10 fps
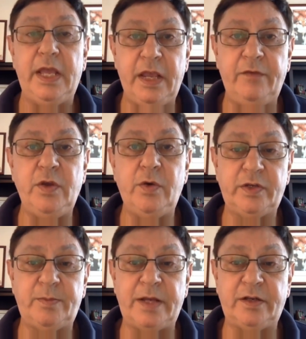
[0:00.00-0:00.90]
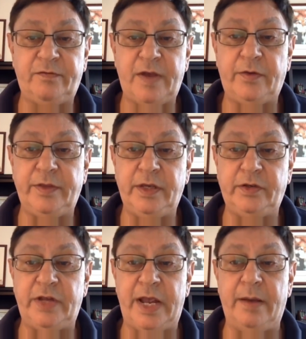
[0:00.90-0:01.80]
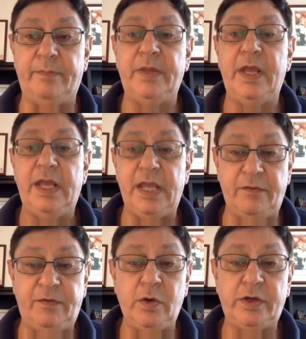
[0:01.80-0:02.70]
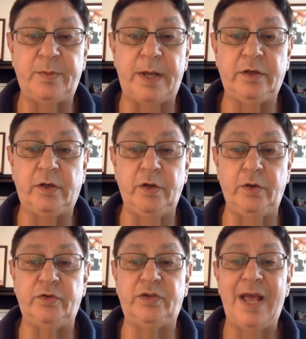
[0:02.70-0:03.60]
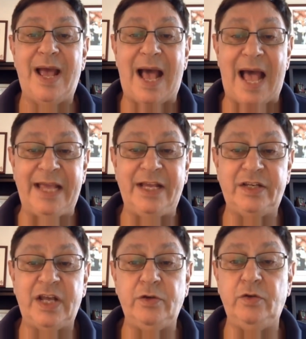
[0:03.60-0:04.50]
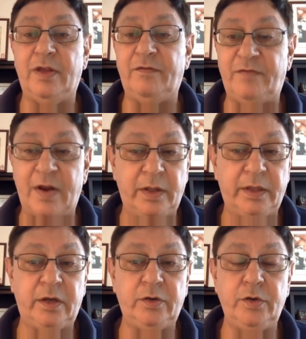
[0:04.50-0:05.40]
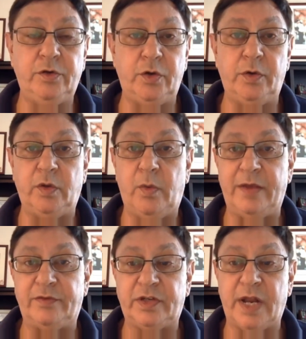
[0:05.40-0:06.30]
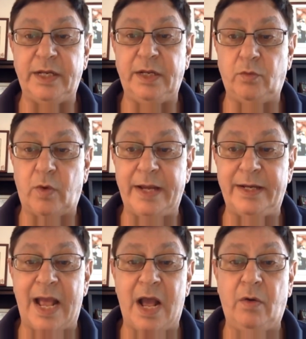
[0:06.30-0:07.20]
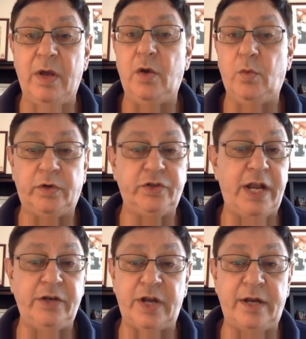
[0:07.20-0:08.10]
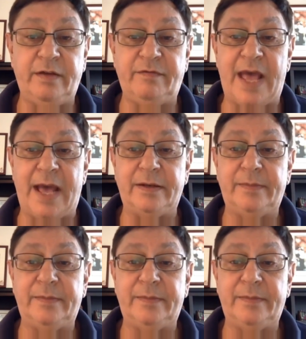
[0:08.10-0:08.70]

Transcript: If you expect to fail the exam, if you expect to lose, I can tell you that very little you do in the way of studying right now will change any of that.